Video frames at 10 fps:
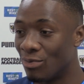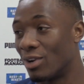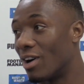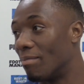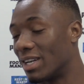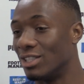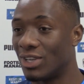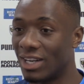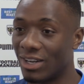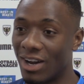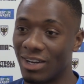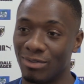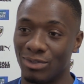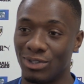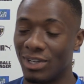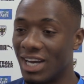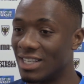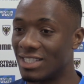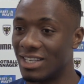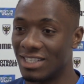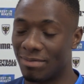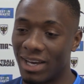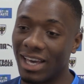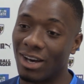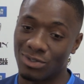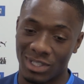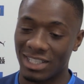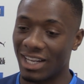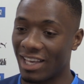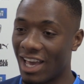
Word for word: we come back in training ground and we do analysis, I'm like, yeah, I was watching the